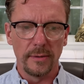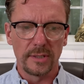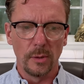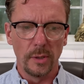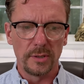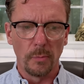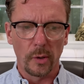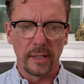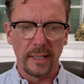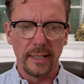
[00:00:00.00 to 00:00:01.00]
and so it's
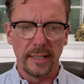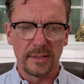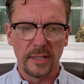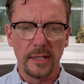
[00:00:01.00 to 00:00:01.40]
marketed as